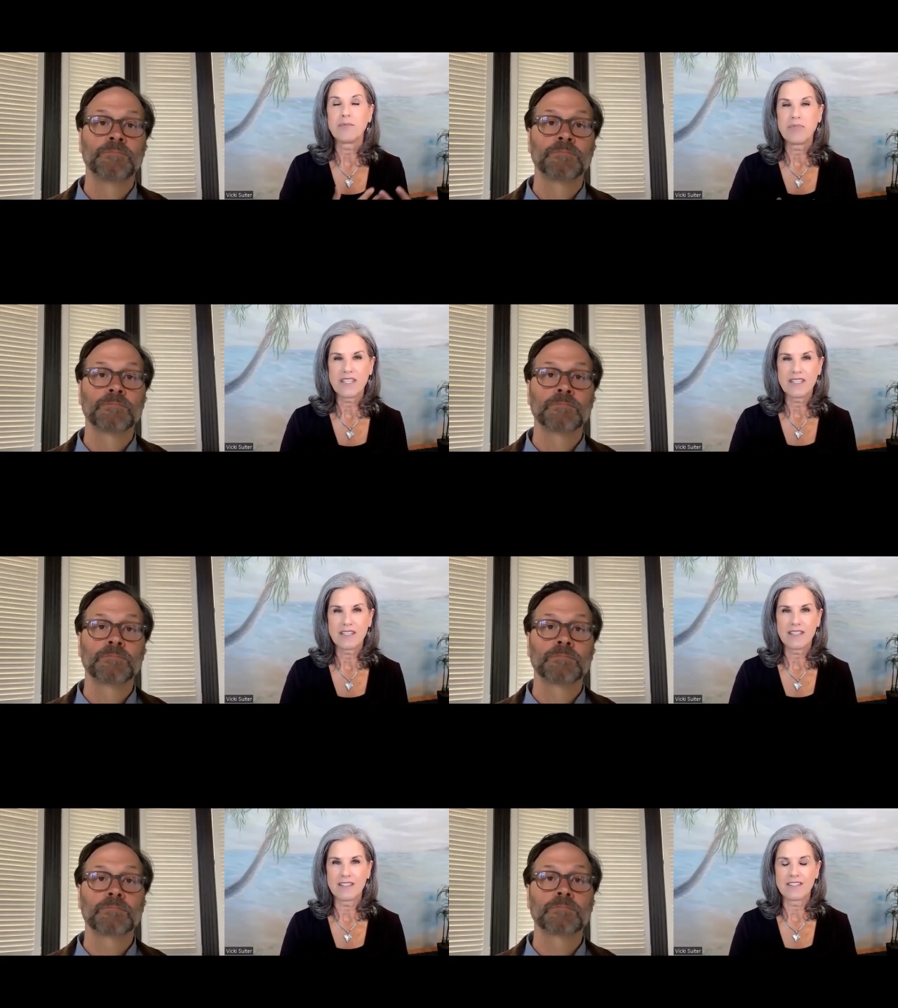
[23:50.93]
Speaker 1: to be
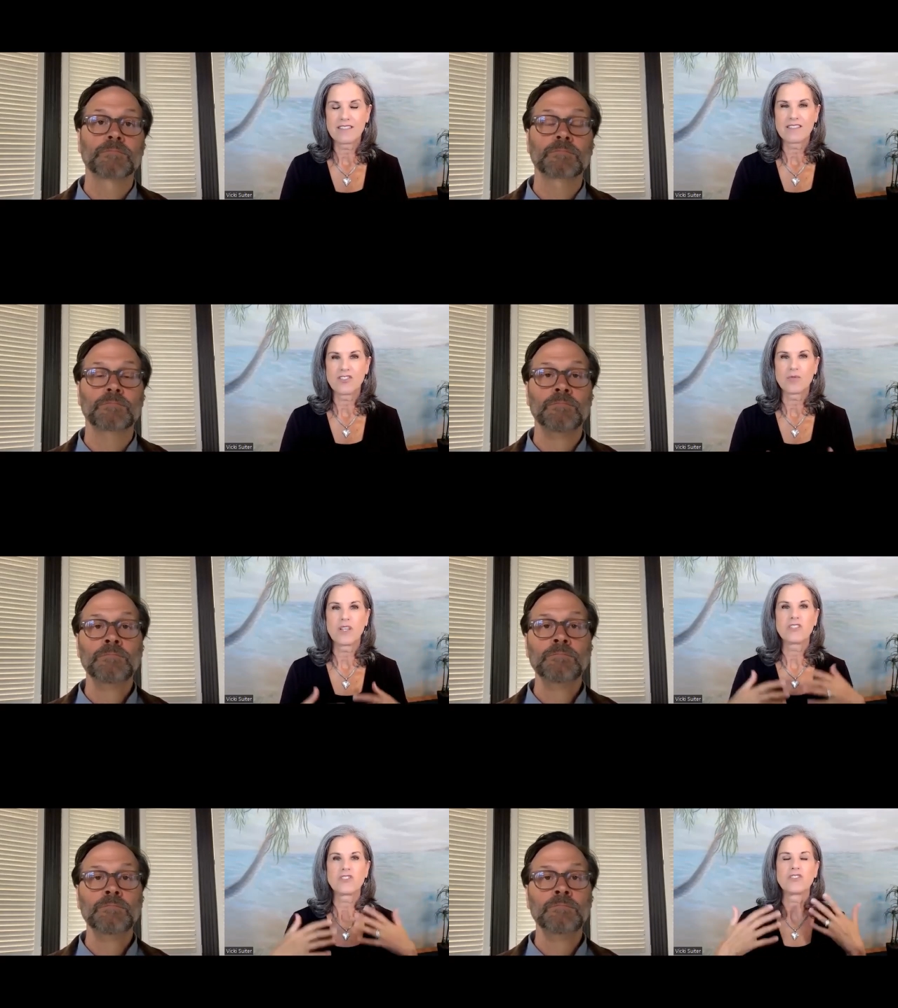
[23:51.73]
in this
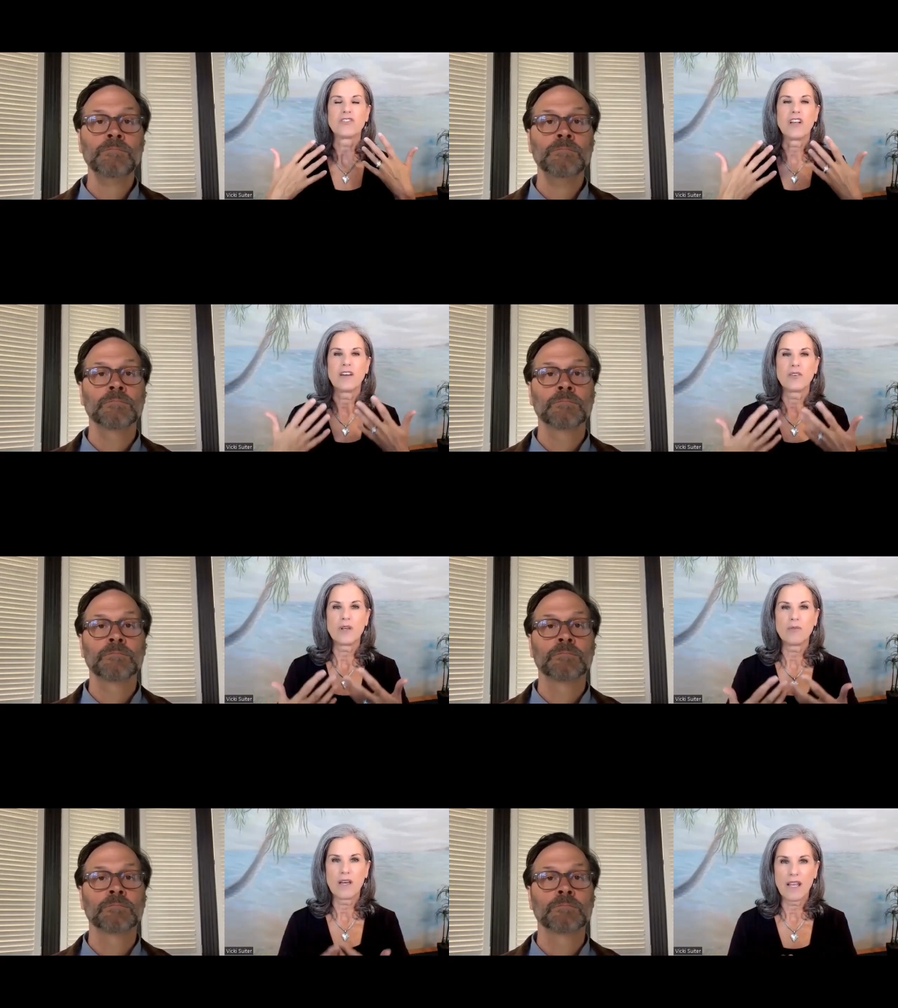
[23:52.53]
situation, or how do I
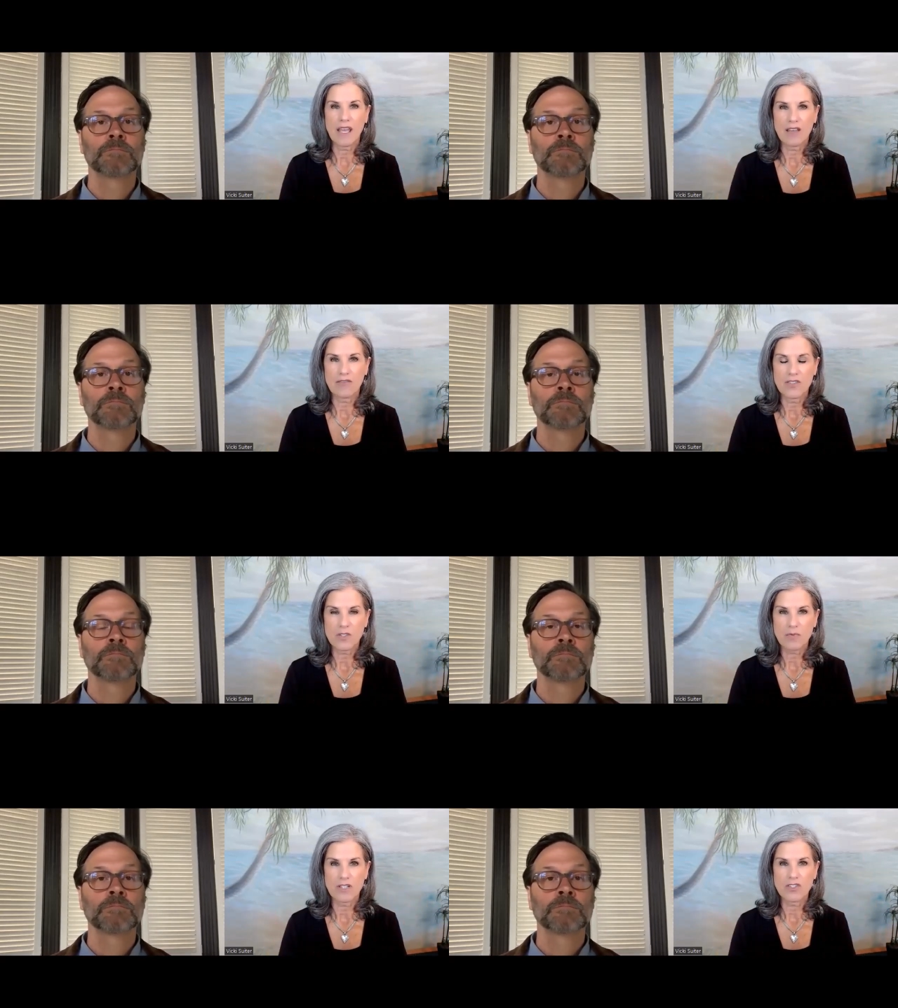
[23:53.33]
want to have this
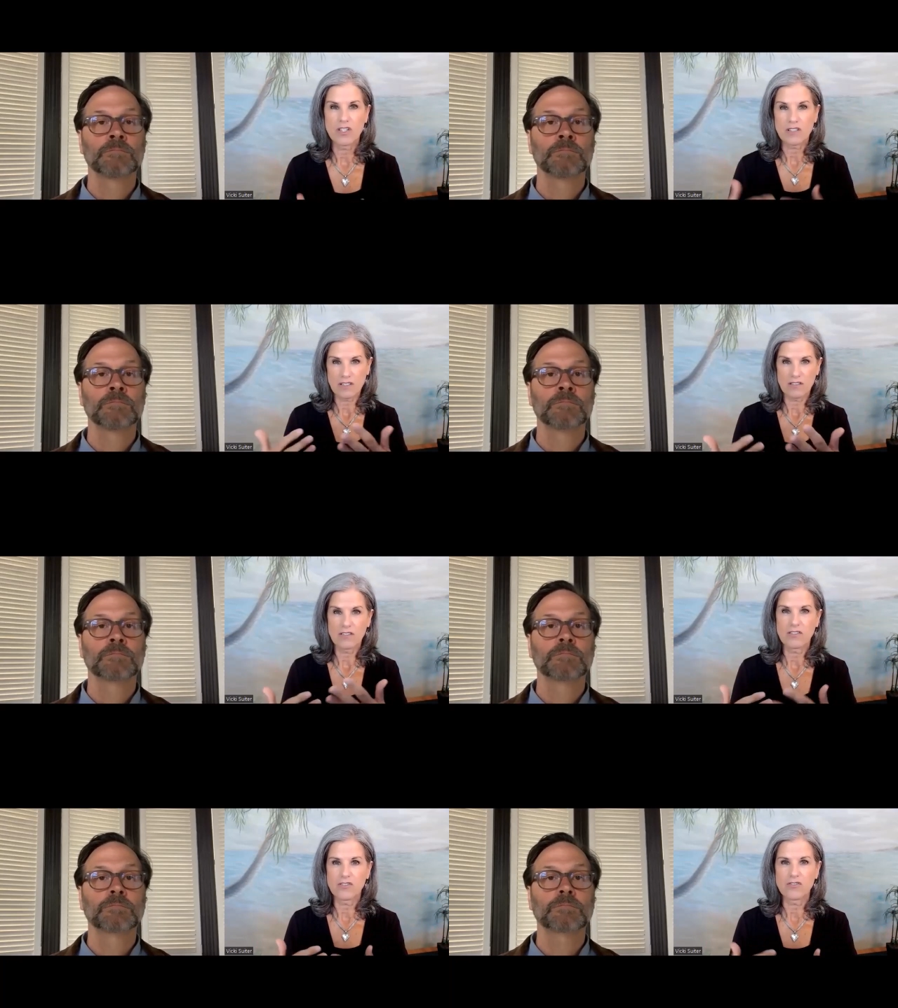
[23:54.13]
project?
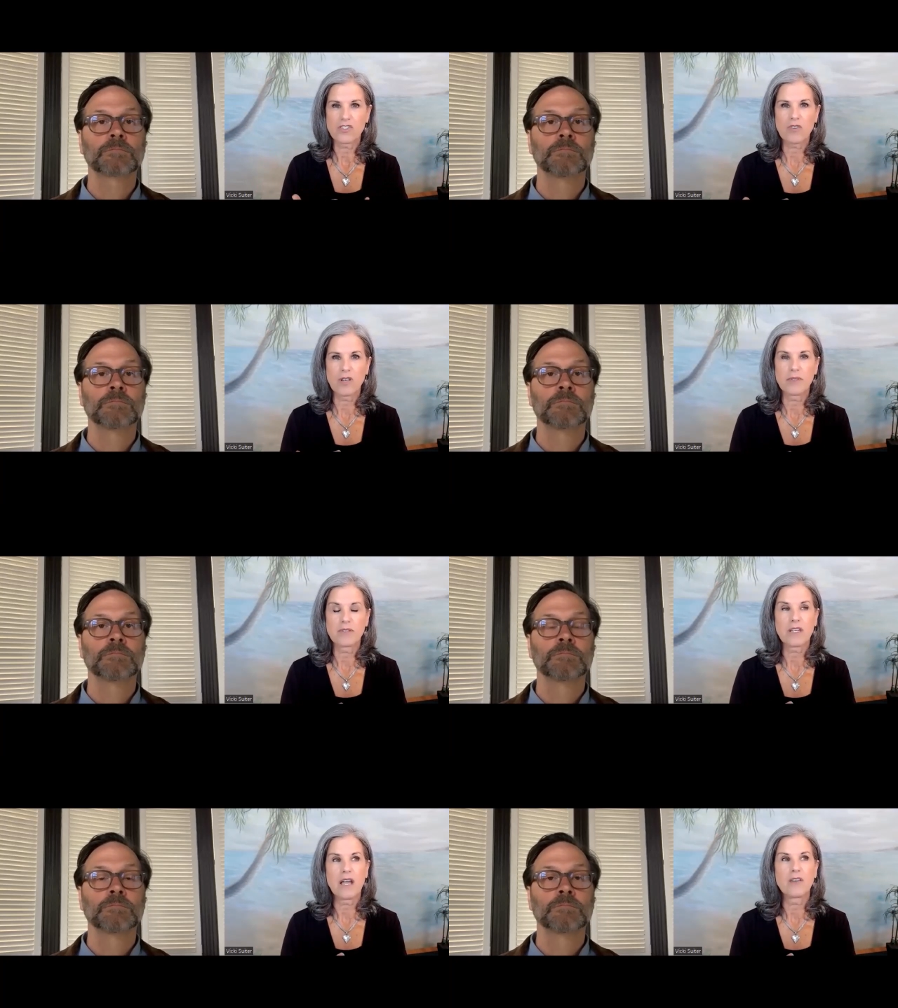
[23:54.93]
It, as you're describing,
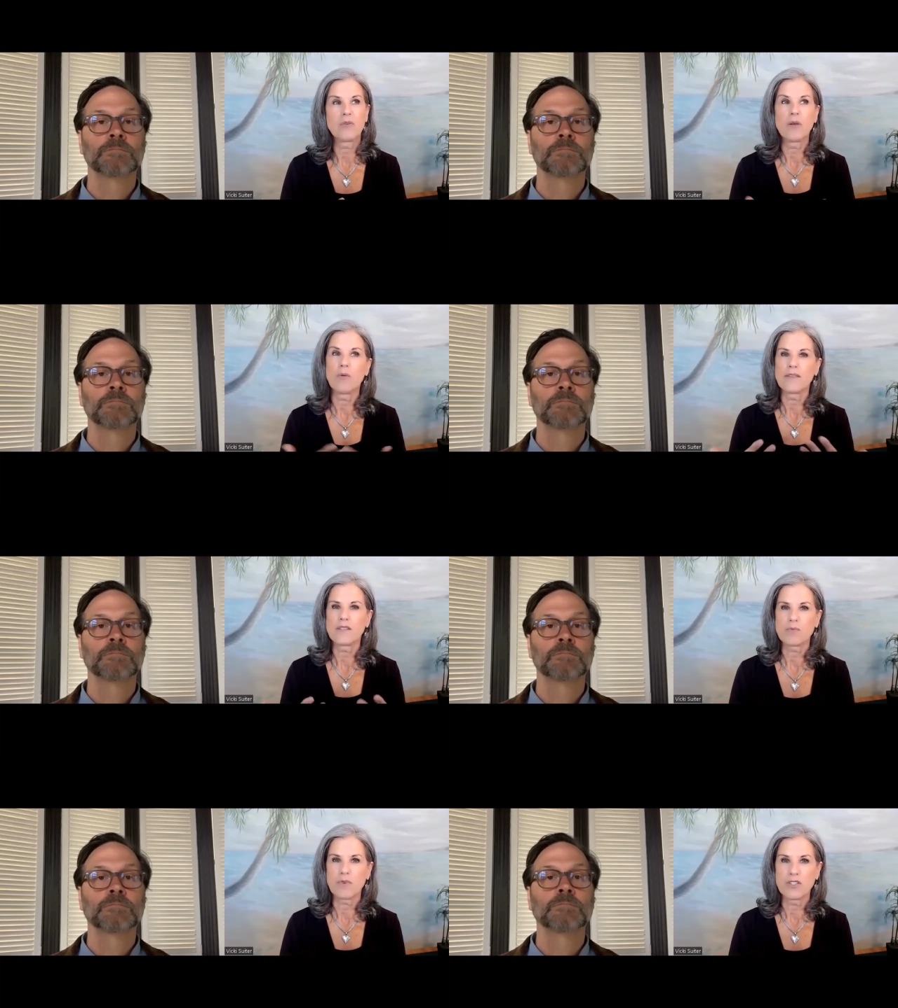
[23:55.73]
like, how do I want
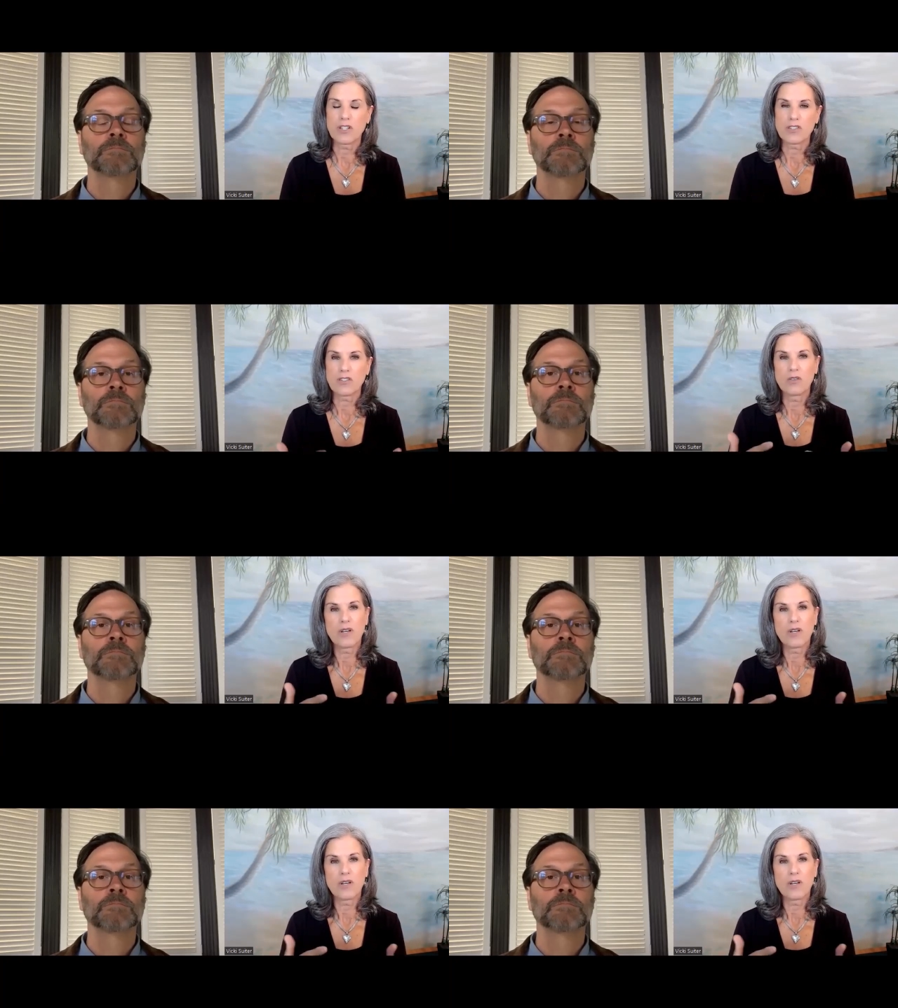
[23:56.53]
this project to go?